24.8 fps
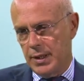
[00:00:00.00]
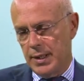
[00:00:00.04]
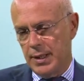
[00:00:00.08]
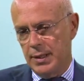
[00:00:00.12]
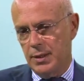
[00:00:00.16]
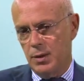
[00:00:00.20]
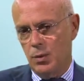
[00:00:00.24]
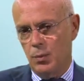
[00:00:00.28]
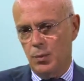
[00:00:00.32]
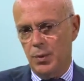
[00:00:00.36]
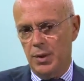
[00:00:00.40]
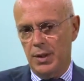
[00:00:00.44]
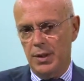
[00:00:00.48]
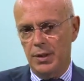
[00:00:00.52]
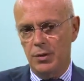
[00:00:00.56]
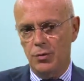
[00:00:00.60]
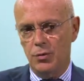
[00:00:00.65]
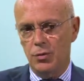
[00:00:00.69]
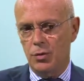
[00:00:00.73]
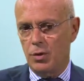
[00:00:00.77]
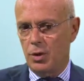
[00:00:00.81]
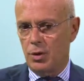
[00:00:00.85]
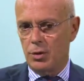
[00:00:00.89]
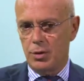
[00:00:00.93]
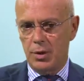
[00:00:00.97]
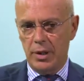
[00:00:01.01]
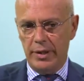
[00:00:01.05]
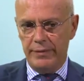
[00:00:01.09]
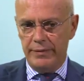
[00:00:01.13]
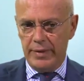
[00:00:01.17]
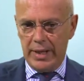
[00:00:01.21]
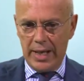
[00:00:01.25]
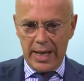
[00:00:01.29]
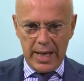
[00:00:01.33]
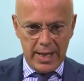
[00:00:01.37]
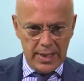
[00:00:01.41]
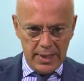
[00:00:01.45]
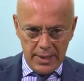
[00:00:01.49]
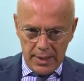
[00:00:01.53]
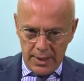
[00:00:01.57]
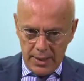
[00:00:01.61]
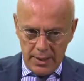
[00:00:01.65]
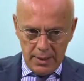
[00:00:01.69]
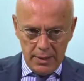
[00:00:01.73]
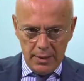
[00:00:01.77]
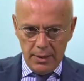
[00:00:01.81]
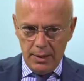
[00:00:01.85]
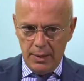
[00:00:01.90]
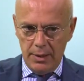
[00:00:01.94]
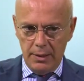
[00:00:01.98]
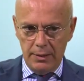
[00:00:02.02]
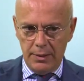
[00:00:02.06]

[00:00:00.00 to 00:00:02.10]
and we do not have any